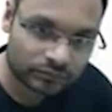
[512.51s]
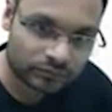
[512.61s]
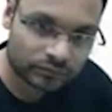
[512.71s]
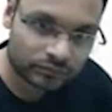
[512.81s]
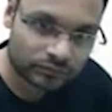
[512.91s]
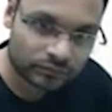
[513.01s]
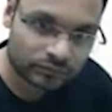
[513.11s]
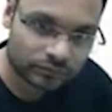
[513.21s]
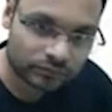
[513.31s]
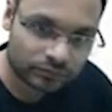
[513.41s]

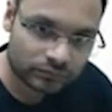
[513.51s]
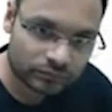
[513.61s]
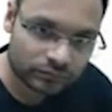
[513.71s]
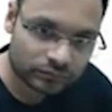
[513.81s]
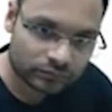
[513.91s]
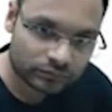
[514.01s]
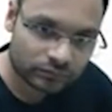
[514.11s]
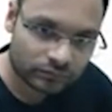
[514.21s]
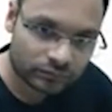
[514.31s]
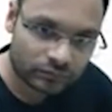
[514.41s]

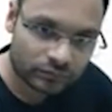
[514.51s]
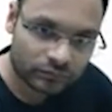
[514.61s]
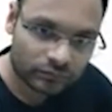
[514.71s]
(silence)